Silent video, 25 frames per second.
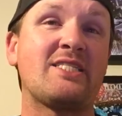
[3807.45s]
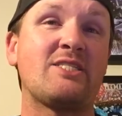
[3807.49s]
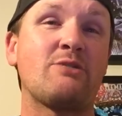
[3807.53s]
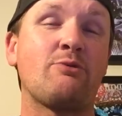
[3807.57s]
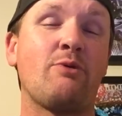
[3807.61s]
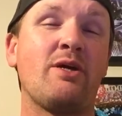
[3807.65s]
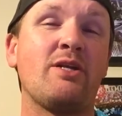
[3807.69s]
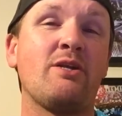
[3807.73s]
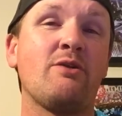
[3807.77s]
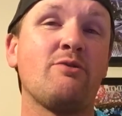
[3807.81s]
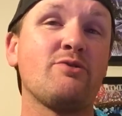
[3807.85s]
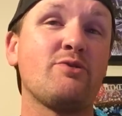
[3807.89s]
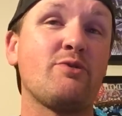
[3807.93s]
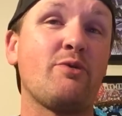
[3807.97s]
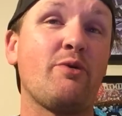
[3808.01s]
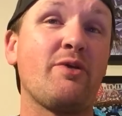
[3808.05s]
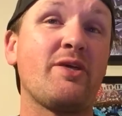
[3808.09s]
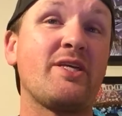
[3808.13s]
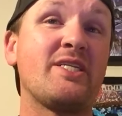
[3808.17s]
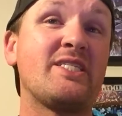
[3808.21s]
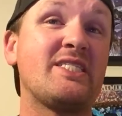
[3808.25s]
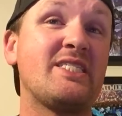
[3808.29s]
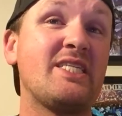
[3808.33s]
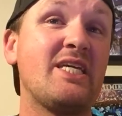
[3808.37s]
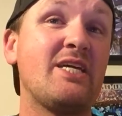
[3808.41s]
So I don't
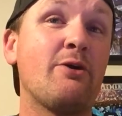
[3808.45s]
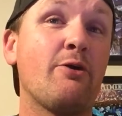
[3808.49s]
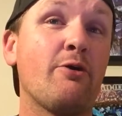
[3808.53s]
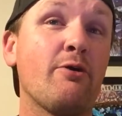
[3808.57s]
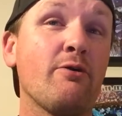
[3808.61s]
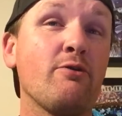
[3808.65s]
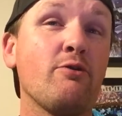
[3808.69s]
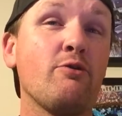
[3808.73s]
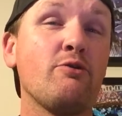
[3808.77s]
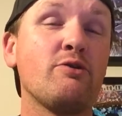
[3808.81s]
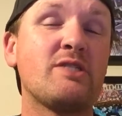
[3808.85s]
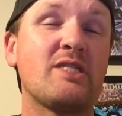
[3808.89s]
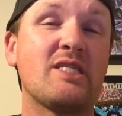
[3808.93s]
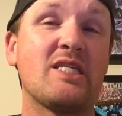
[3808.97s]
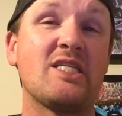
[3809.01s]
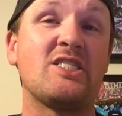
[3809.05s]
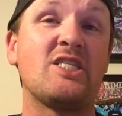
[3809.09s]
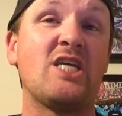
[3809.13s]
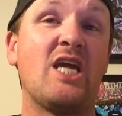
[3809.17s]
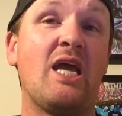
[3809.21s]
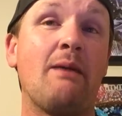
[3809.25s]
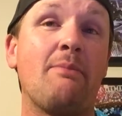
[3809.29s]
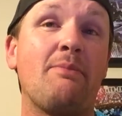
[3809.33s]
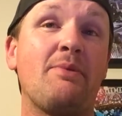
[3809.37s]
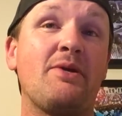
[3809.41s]
really see her losing the
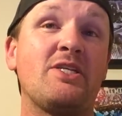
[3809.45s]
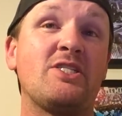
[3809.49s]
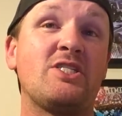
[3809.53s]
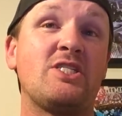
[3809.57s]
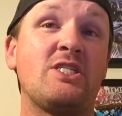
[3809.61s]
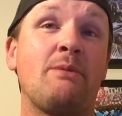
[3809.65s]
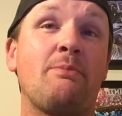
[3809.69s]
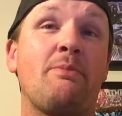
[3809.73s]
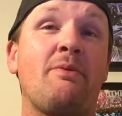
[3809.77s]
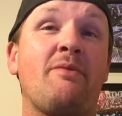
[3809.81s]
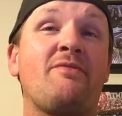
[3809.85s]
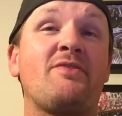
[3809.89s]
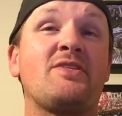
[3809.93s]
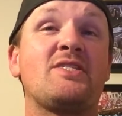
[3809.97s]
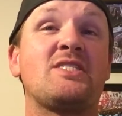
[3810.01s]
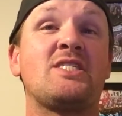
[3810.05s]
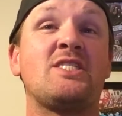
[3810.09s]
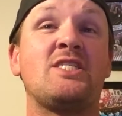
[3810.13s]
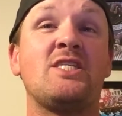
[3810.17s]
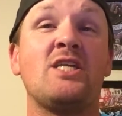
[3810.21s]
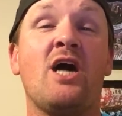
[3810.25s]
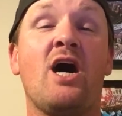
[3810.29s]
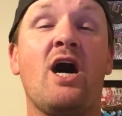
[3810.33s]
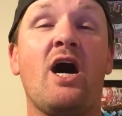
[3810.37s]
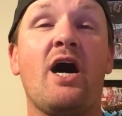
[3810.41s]
championship if it's
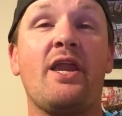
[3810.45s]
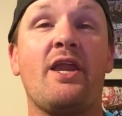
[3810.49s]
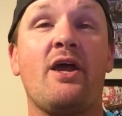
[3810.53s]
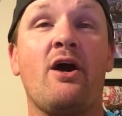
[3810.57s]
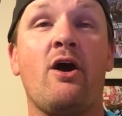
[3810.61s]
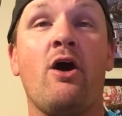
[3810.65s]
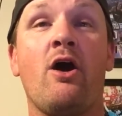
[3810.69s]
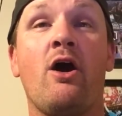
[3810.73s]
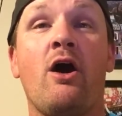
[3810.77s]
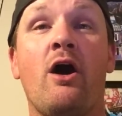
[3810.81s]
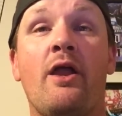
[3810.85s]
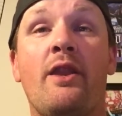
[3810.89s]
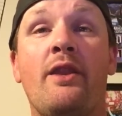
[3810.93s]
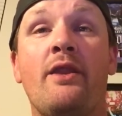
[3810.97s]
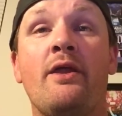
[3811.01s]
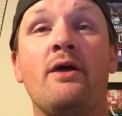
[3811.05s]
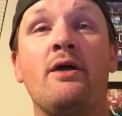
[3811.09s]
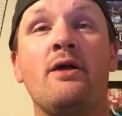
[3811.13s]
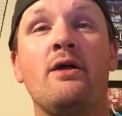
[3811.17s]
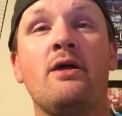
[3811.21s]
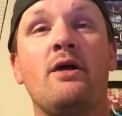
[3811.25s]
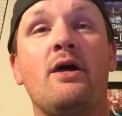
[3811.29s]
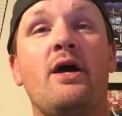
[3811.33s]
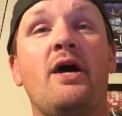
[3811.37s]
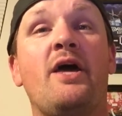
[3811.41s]
not on
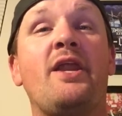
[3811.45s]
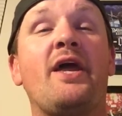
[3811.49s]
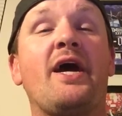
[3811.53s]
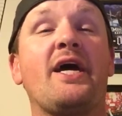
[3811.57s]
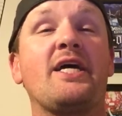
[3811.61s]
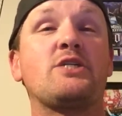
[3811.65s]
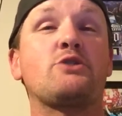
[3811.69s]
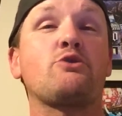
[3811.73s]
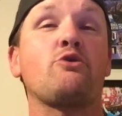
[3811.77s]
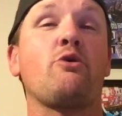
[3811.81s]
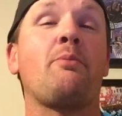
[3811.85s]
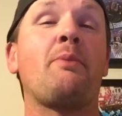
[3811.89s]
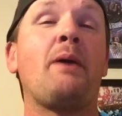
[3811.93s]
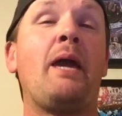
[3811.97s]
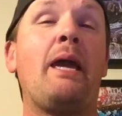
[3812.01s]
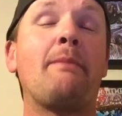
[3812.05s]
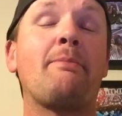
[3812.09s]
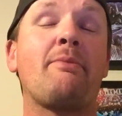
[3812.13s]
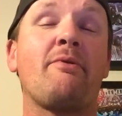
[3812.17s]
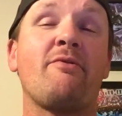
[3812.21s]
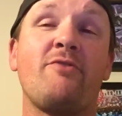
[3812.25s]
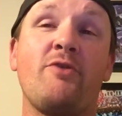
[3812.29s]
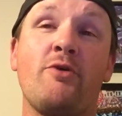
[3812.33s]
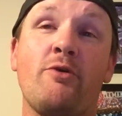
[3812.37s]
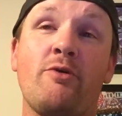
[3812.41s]
an actual pay
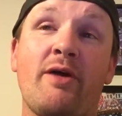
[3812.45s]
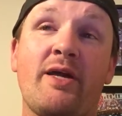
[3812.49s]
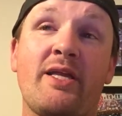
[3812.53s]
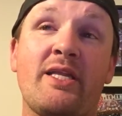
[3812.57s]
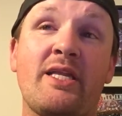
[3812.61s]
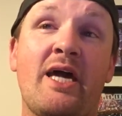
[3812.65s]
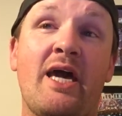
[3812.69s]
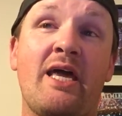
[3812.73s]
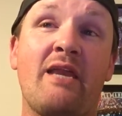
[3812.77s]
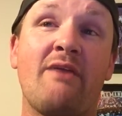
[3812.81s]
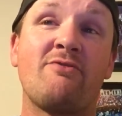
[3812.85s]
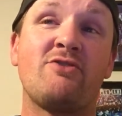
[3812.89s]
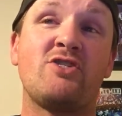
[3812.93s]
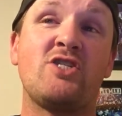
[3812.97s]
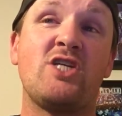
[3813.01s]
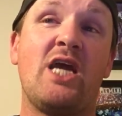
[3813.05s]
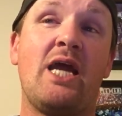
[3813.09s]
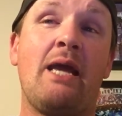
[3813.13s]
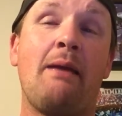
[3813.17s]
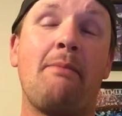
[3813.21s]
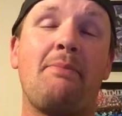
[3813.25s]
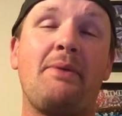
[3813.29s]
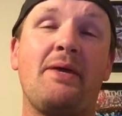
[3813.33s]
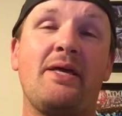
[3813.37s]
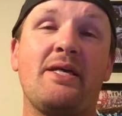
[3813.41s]
per view like Night of
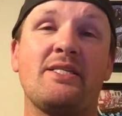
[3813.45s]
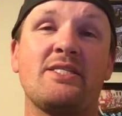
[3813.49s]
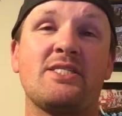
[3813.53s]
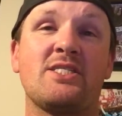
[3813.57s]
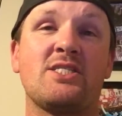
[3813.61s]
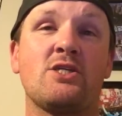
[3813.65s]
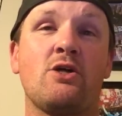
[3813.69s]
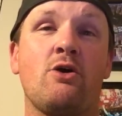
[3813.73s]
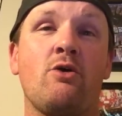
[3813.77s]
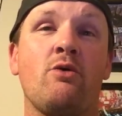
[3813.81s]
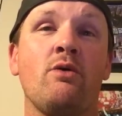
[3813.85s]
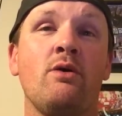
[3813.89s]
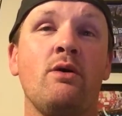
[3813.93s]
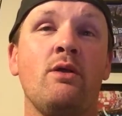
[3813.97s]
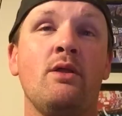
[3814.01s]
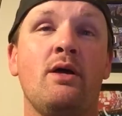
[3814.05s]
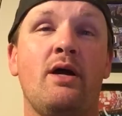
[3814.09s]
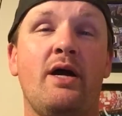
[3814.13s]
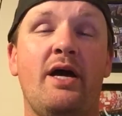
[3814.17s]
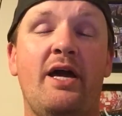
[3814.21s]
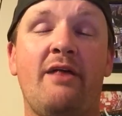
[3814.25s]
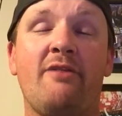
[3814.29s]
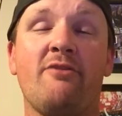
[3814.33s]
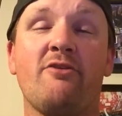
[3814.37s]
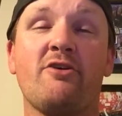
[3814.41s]
Champions. So
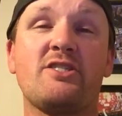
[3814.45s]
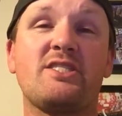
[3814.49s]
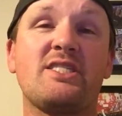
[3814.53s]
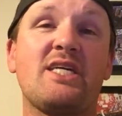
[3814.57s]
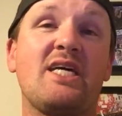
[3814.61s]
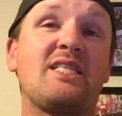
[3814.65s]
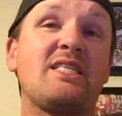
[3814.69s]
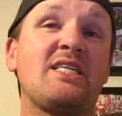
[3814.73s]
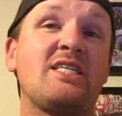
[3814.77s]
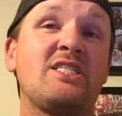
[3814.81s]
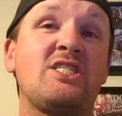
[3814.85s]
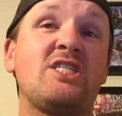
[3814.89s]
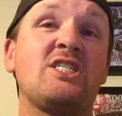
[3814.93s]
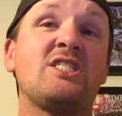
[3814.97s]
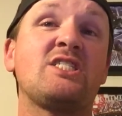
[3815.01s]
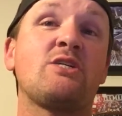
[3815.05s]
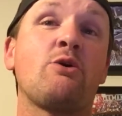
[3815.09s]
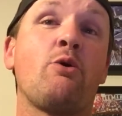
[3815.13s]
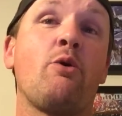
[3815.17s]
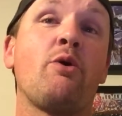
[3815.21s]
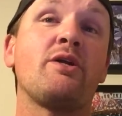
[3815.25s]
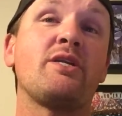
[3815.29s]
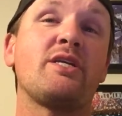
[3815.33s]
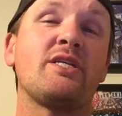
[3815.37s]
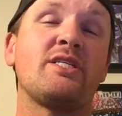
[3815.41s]
it looks like that she's
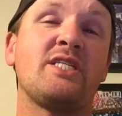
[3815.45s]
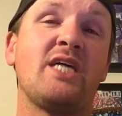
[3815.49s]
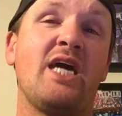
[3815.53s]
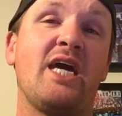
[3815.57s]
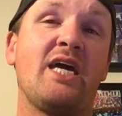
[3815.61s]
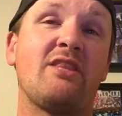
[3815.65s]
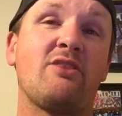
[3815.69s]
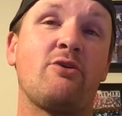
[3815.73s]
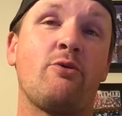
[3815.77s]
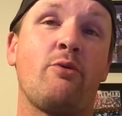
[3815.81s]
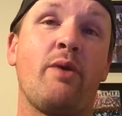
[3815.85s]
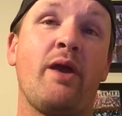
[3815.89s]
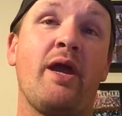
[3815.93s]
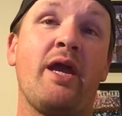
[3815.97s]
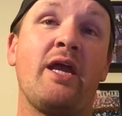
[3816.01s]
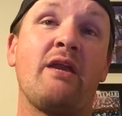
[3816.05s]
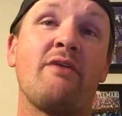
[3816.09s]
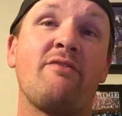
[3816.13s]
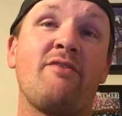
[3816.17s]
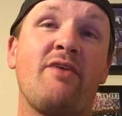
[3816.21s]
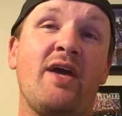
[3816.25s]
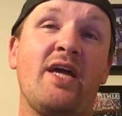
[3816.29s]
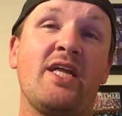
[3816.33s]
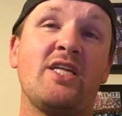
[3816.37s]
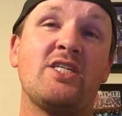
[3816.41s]
going to take the reign
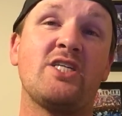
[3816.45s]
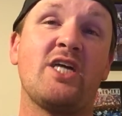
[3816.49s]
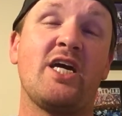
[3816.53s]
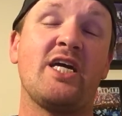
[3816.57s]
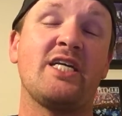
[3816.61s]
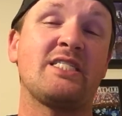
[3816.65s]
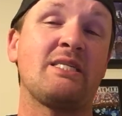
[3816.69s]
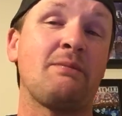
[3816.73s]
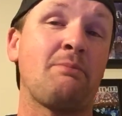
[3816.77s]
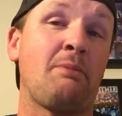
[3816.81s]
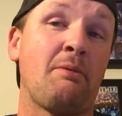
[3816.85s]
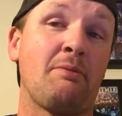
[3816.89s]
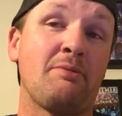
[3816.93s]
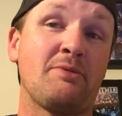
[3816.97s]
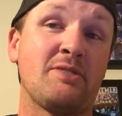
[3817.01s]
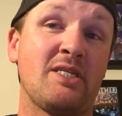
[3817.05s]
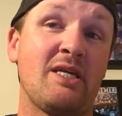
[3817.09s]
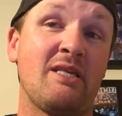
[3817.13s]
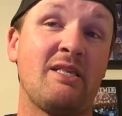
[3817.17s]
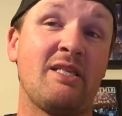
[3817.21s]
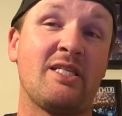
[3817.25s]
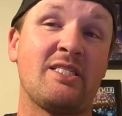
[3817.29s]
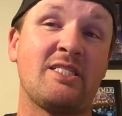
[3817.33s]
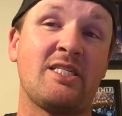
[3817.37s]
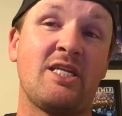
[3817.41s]
of AJ. Some people
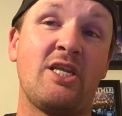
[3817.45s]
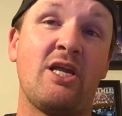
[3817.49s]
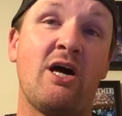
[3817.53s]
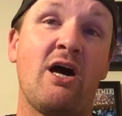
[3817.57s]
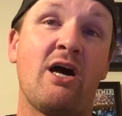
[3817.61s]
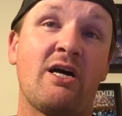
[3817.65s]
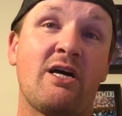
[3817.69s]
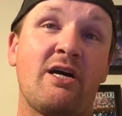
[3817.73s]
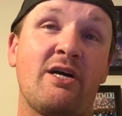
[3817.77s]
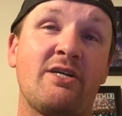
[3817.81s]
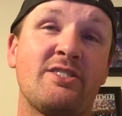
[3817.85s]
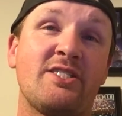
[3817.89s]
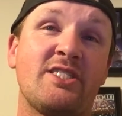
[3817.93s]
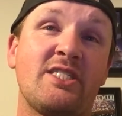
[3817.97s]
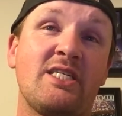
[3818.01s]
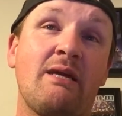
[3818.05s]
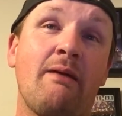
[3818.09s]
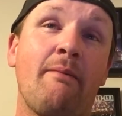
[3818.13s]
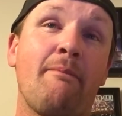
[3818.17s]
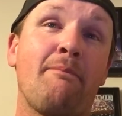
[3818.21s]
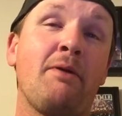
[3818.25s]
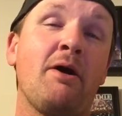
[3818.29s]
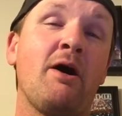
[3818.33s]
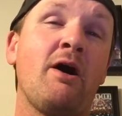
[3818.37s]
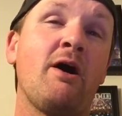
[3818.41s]
say that's a knock on
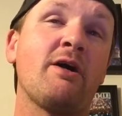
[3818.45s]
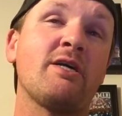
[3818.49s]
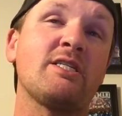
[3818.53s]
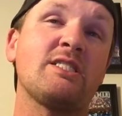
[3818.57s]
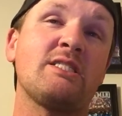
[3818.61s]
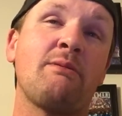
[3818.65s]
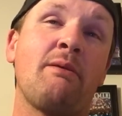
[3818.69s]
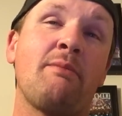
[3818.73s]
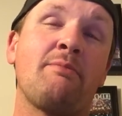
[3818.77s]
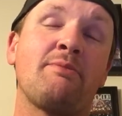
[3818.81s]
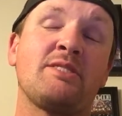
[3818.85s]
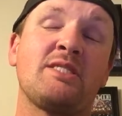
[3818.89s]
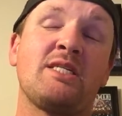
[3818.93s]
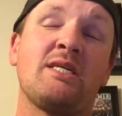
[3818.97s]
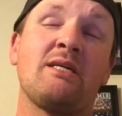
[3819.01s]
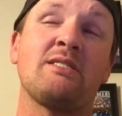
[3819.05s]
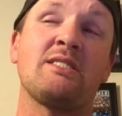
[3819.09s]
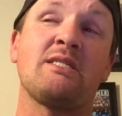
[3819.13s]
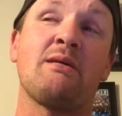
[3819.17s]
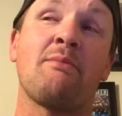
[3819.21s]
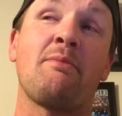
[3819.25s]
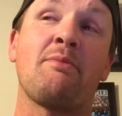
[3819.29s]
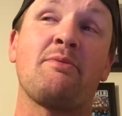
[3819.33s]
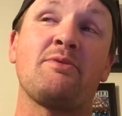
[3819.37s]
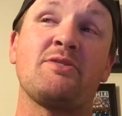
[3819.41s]
CM Punk. Some people say,
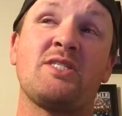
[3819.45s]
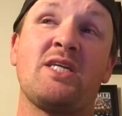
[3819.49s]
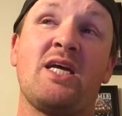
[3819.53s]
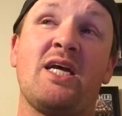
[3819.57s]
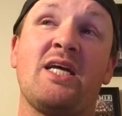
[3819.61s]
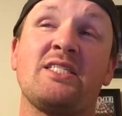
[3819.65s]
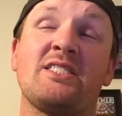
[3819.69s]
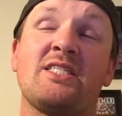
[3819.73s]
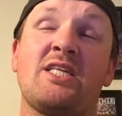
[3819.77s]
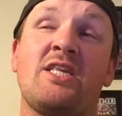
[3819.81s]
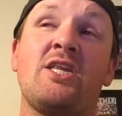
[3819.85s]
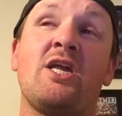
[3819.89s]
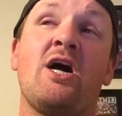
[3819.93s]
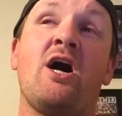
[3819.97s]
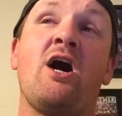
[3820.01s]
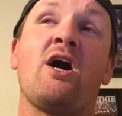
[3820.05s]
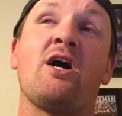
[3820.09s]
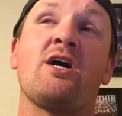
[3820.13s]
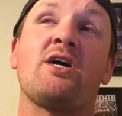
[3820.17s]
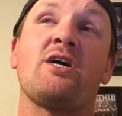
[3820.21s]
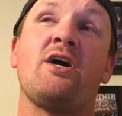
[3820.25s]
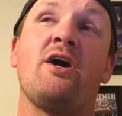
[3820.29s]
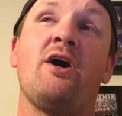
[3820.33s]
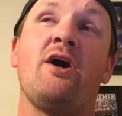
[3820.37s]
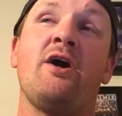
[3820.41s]
some people say it's a
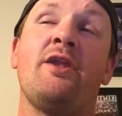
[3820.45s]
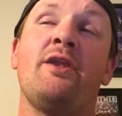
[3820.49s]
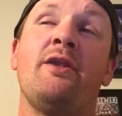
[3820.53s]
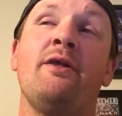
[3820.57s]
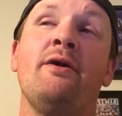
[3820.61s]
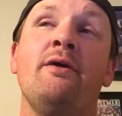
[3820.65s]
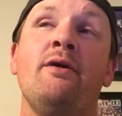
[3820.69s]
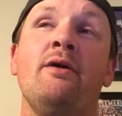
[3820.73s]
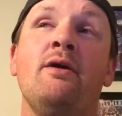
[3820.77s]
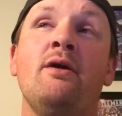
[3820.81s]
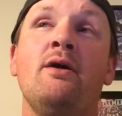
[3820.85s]
knock on,